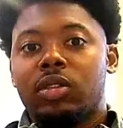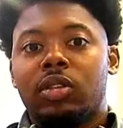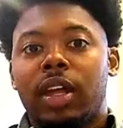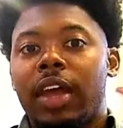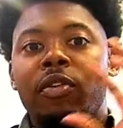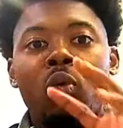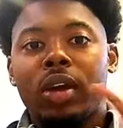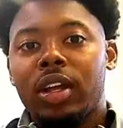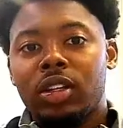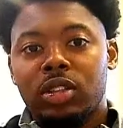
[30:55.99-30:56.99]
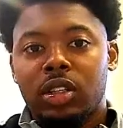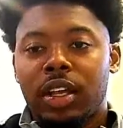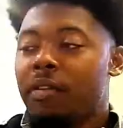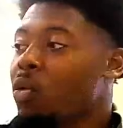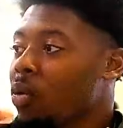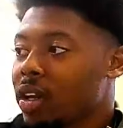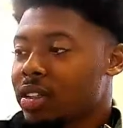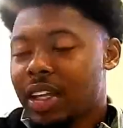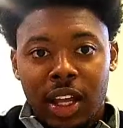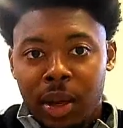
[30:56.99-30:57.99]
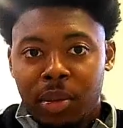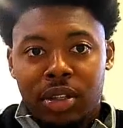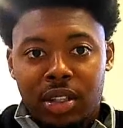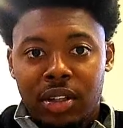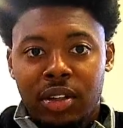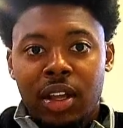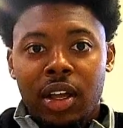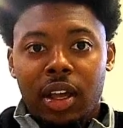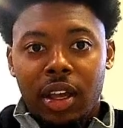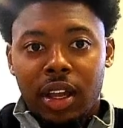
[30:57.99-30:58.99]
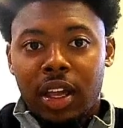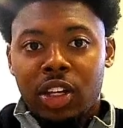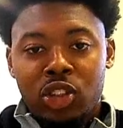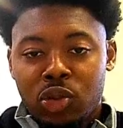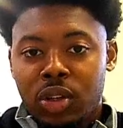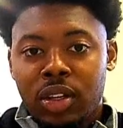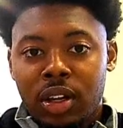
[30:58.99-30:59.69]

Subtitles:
everyone else that they celebrities in industry,